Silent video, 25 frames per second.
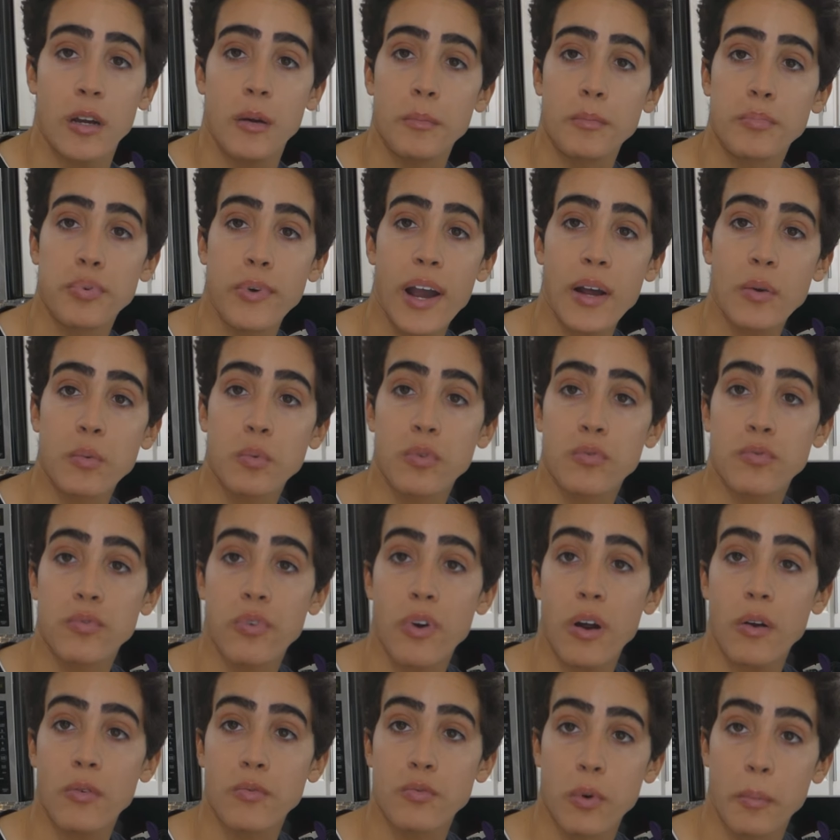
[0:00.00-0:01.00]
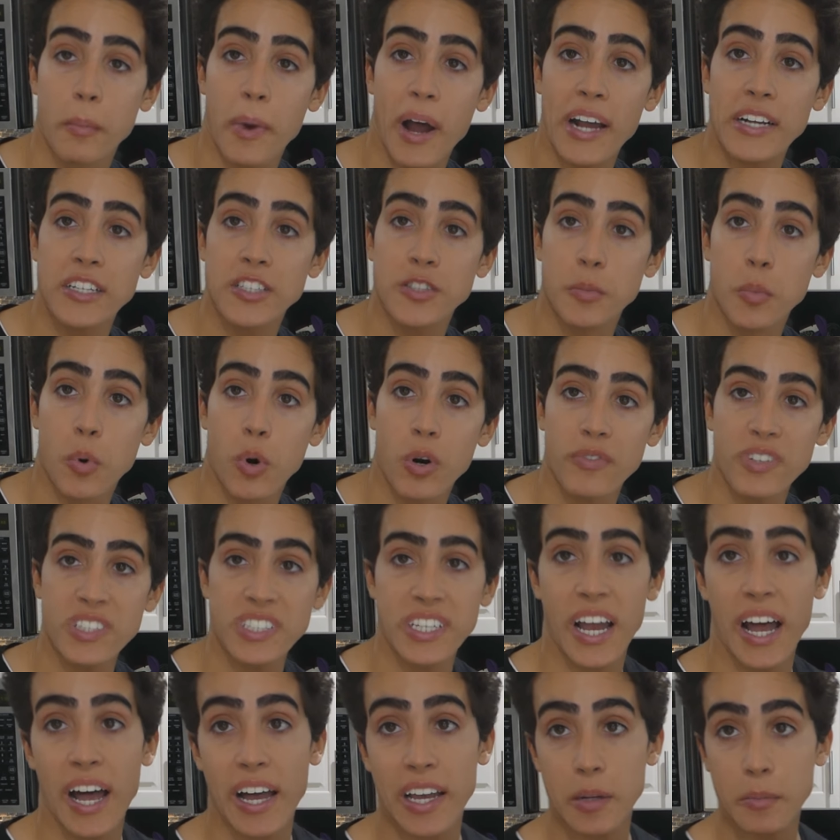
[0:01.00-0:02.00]
bread would re remind you more of
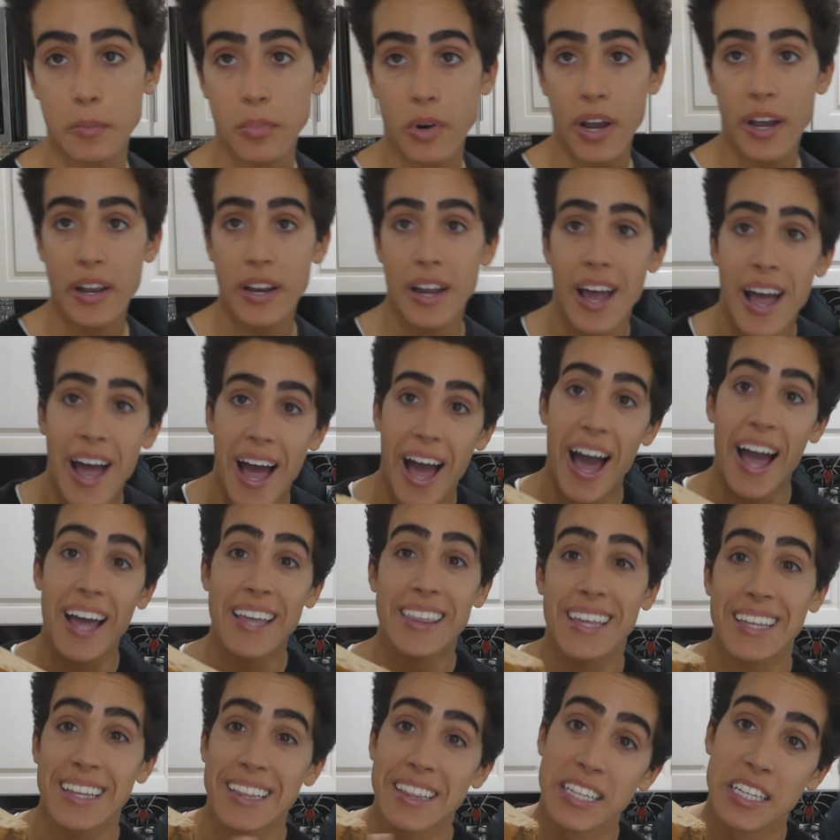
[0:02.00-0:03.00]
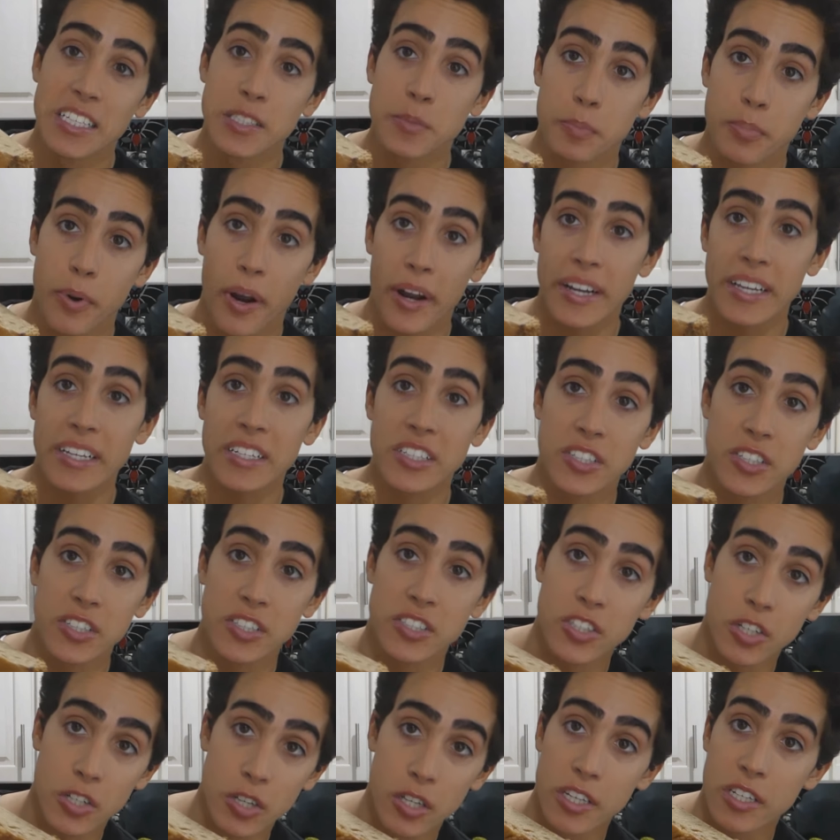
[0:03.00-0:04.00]
Italian bread, I think this bread is
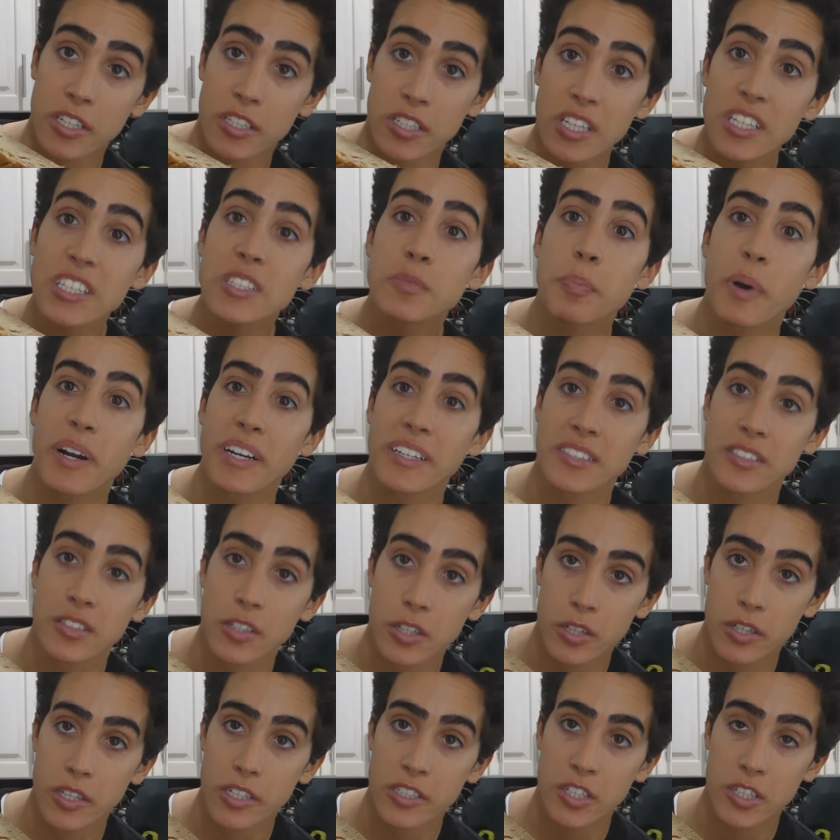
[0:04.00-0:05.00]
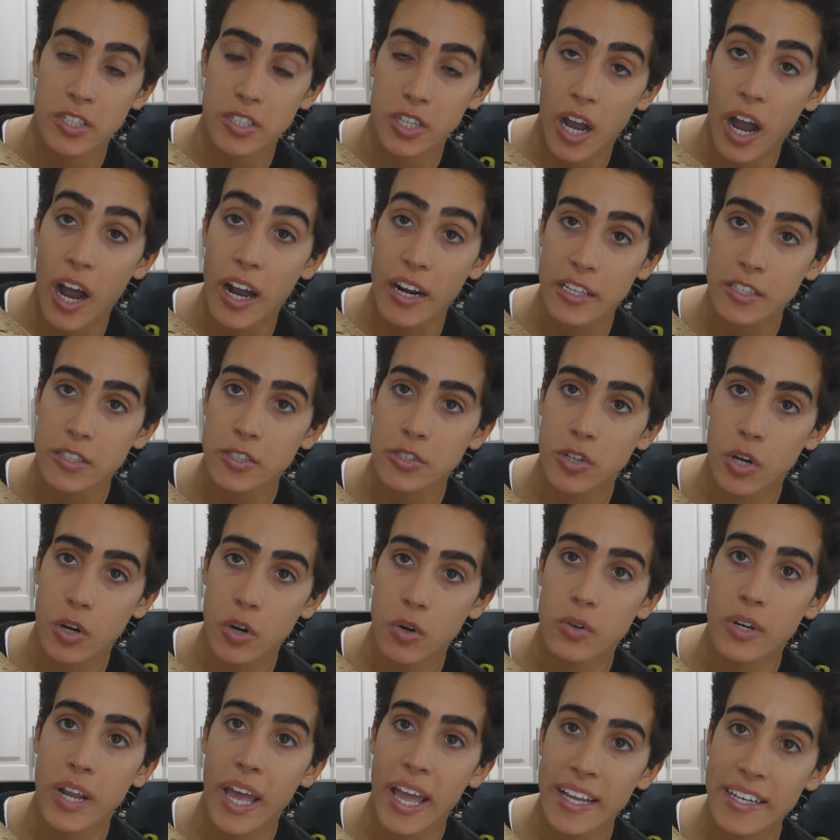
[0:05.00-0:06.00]
just, deli this bread is delicious on its
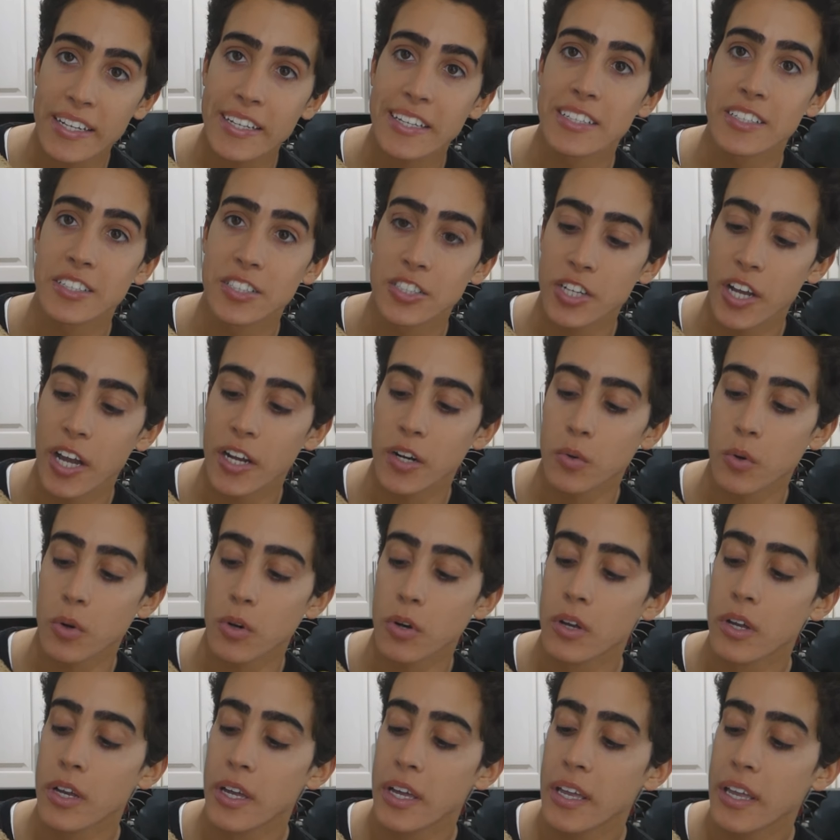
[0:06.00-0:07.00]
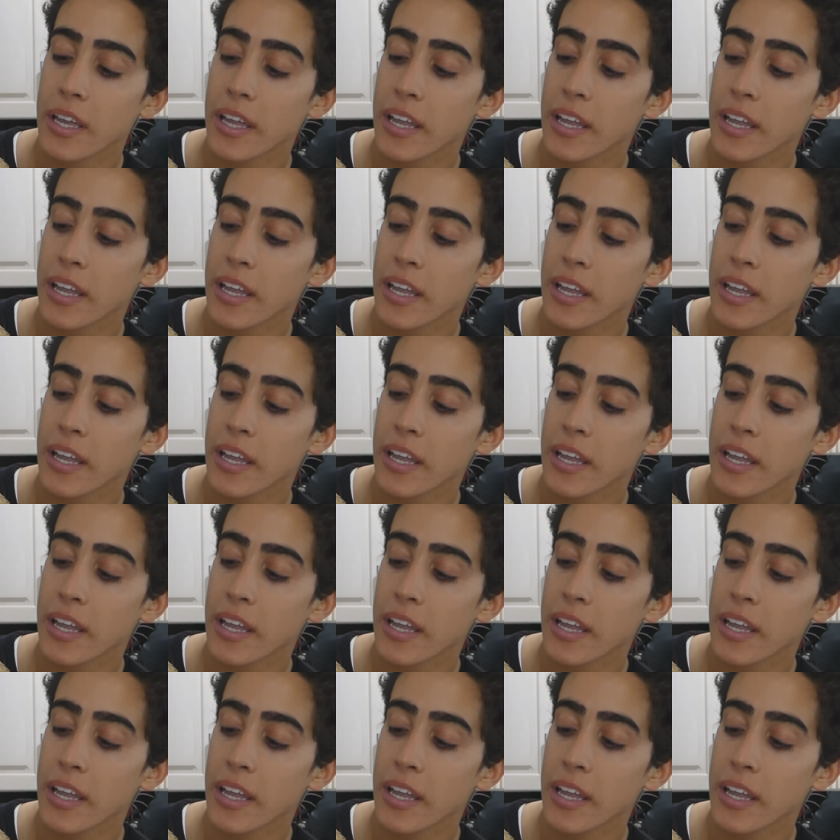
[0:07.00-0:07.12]
own and in general.